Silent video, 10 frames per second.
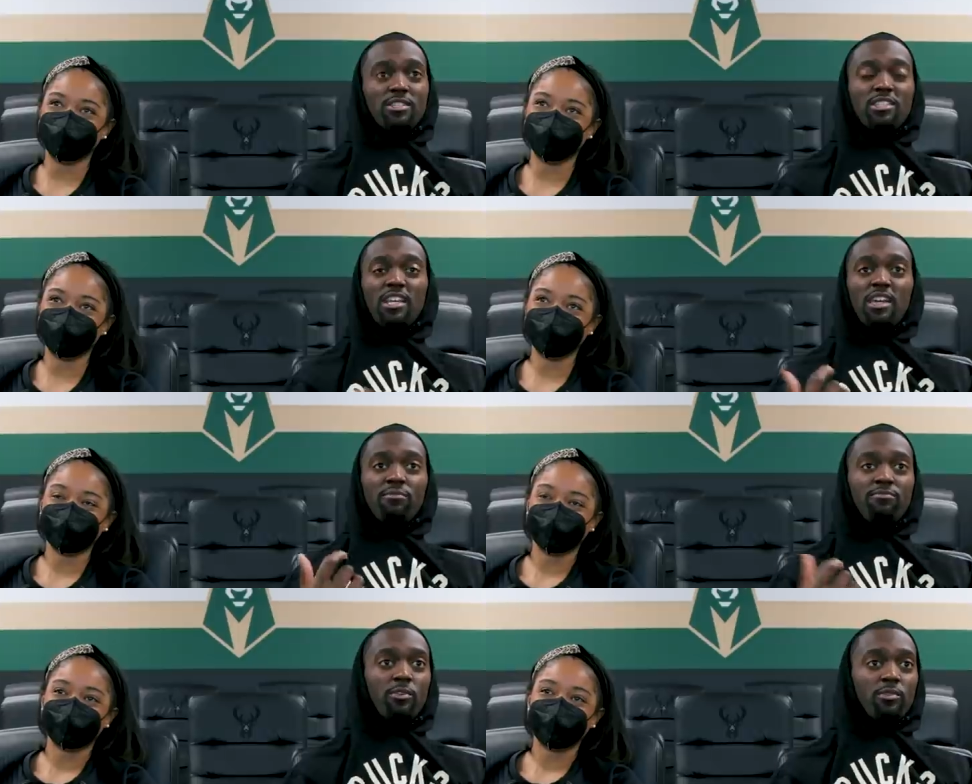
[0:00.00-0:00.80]
Speaker 1: just
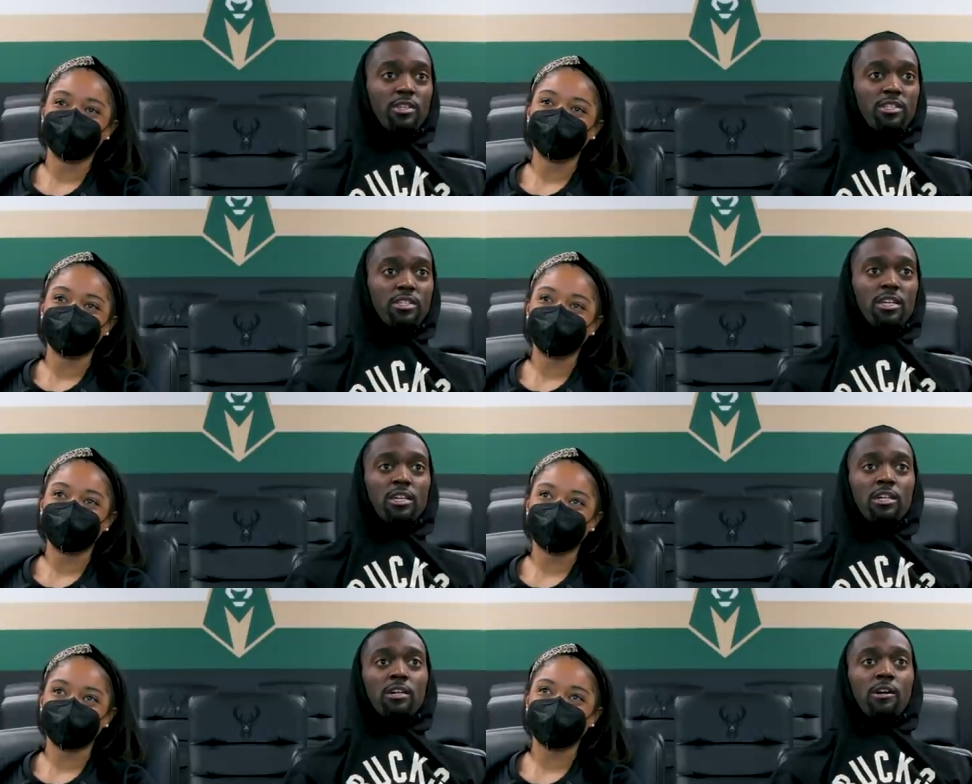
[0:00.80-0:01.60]
staying focused,
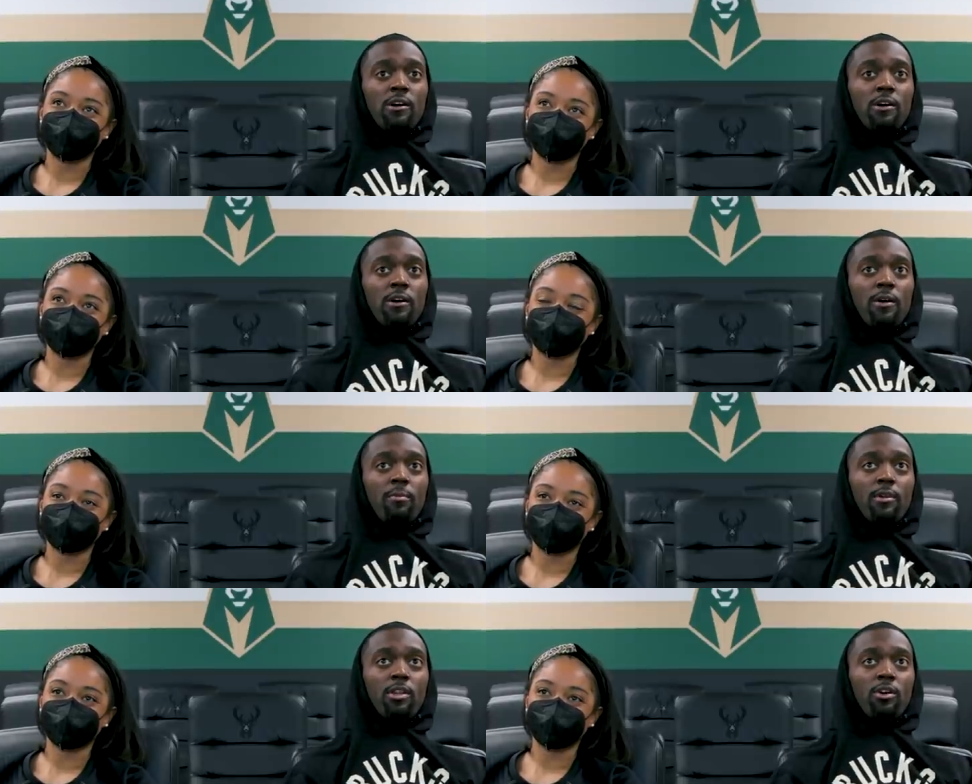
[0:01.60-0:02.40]
uh,
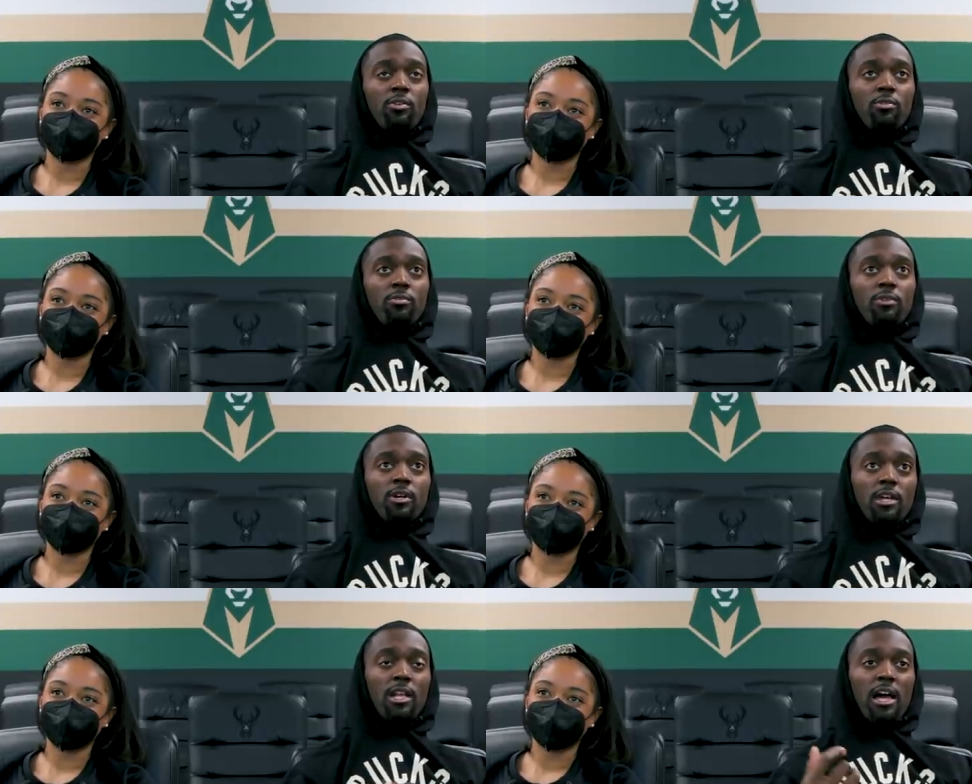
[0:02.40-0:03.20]
you know,
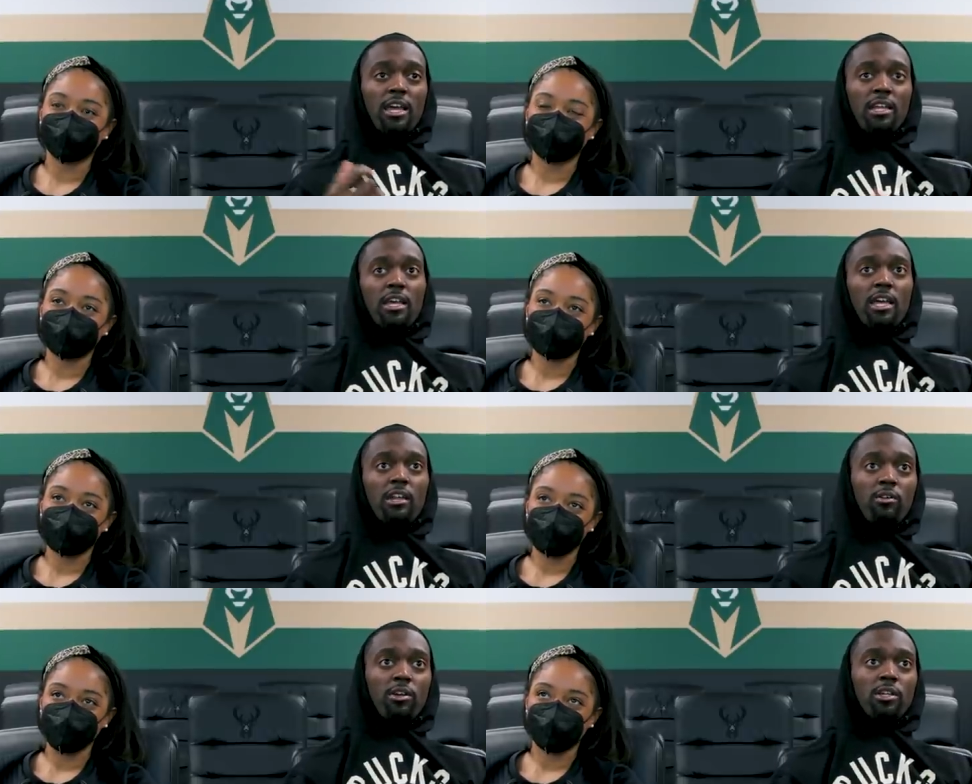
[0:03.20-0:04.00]
locking in
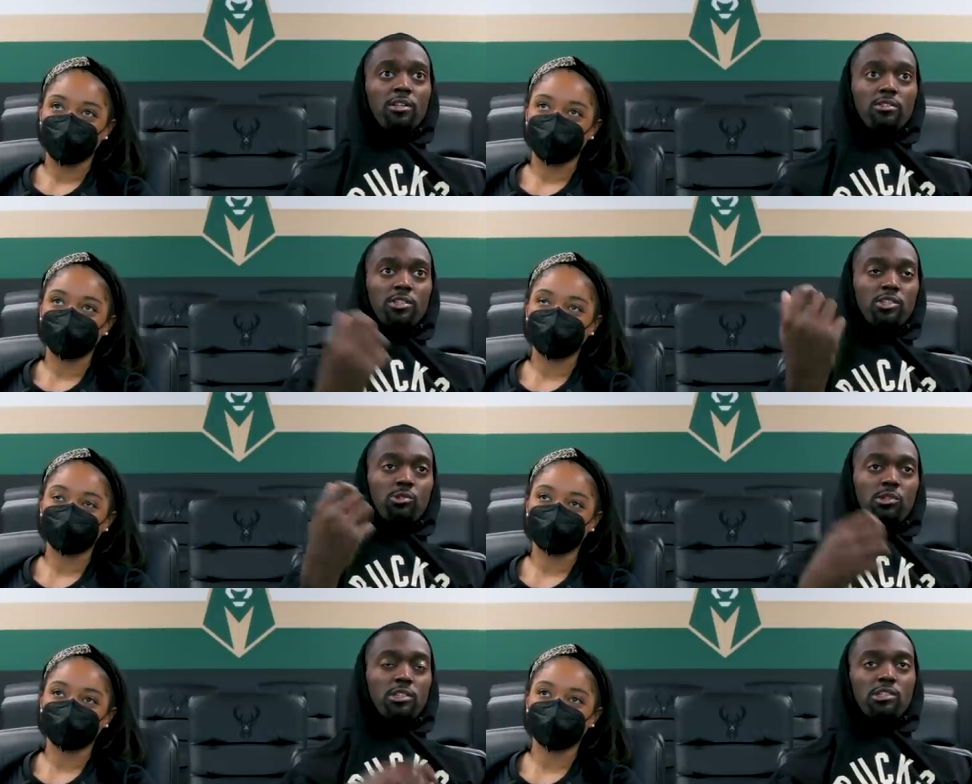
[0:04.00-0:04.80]
on it and just
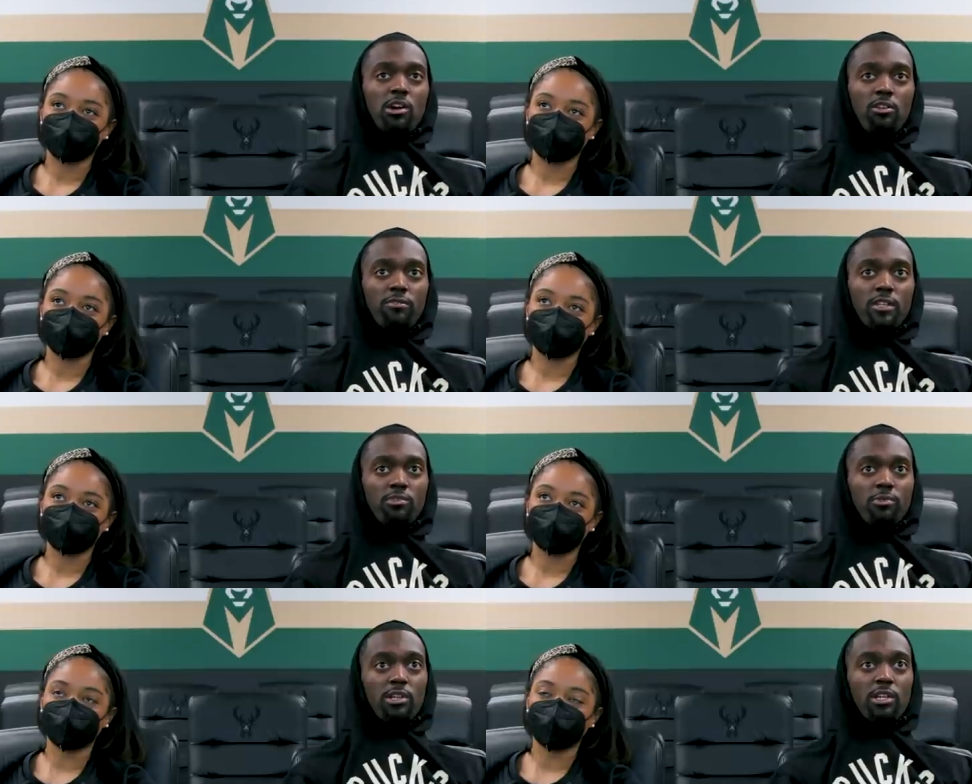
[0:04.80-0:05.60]
shooting it soft.
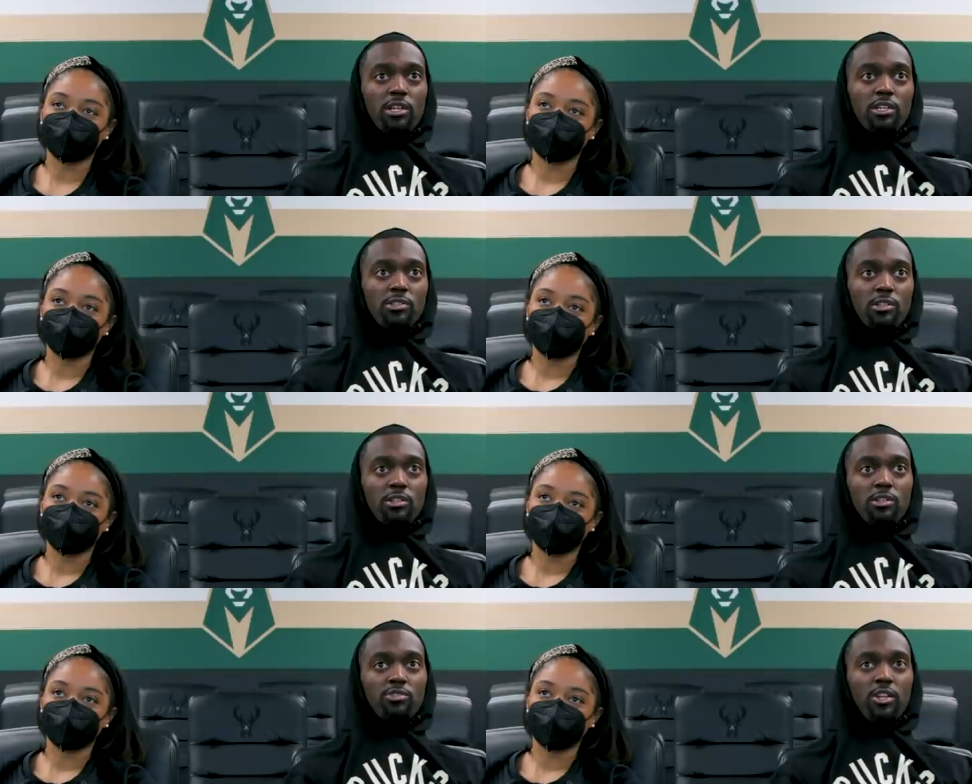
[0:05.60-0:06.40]
That's what it is.
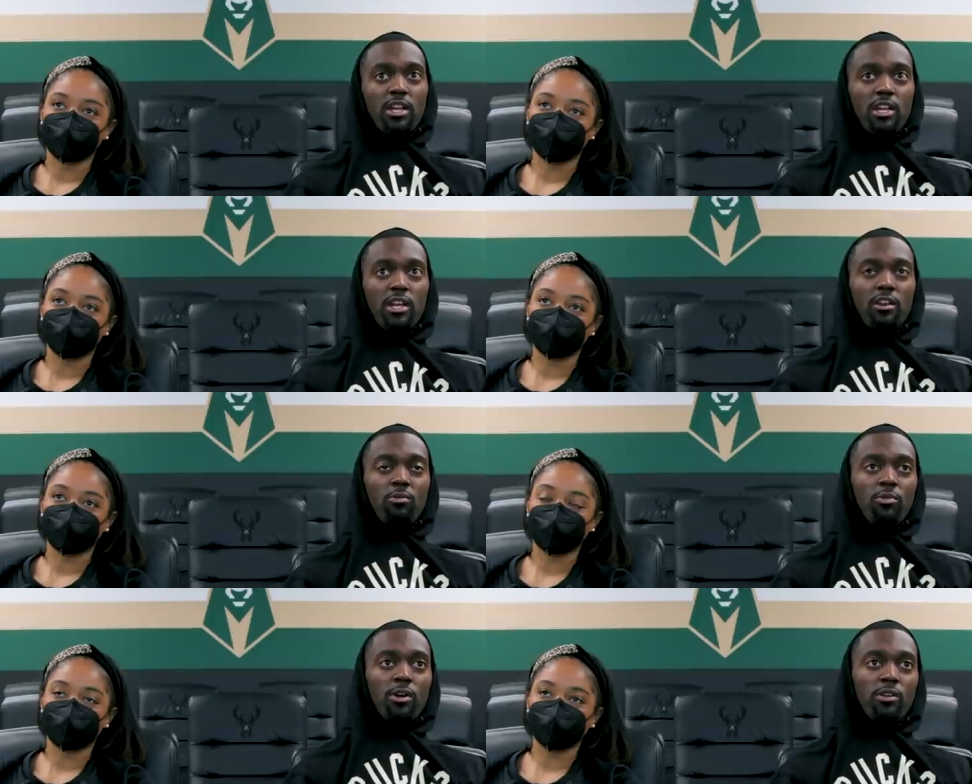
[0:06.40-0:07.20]
Uh, trying to get an
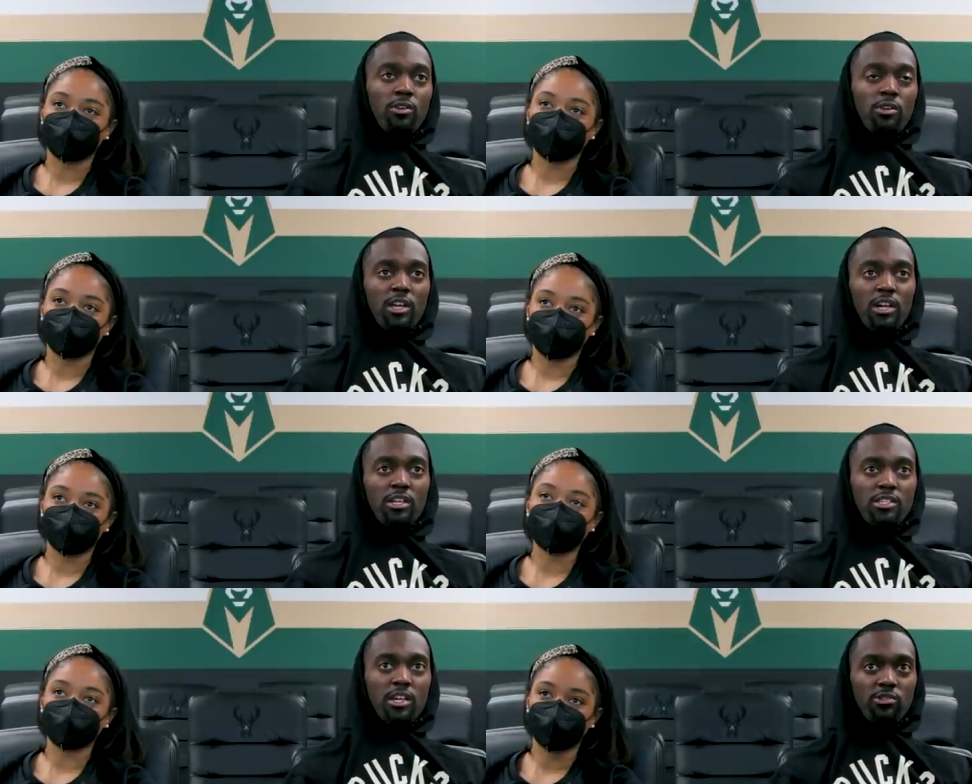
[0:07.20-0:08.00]
and-one, you know, the
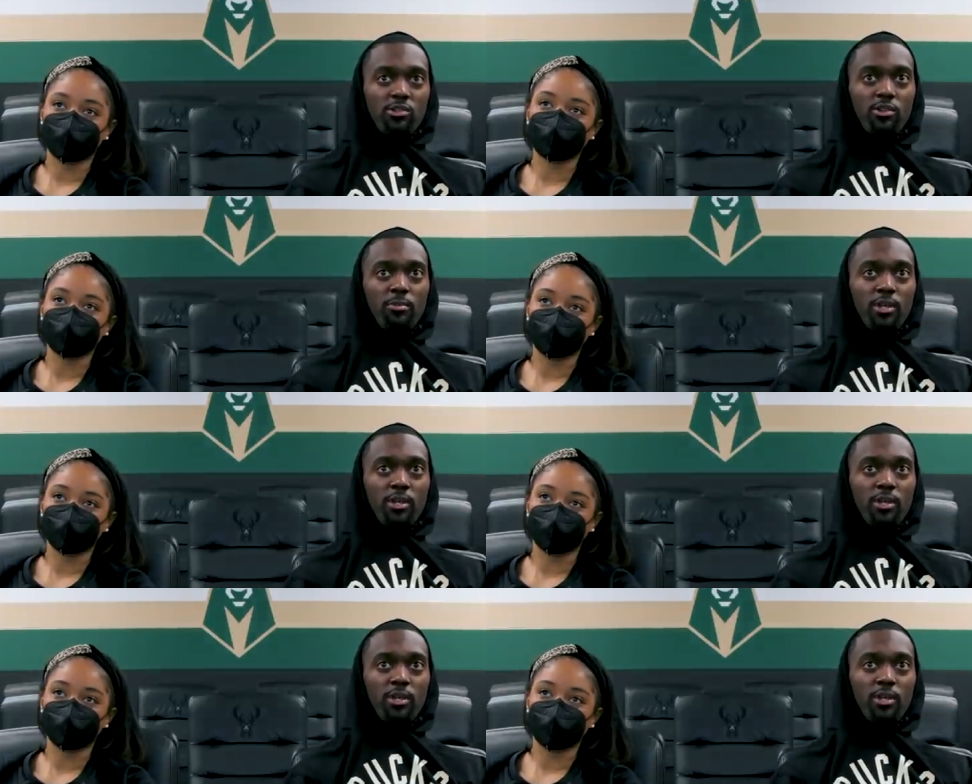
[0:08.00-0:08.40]
contact is going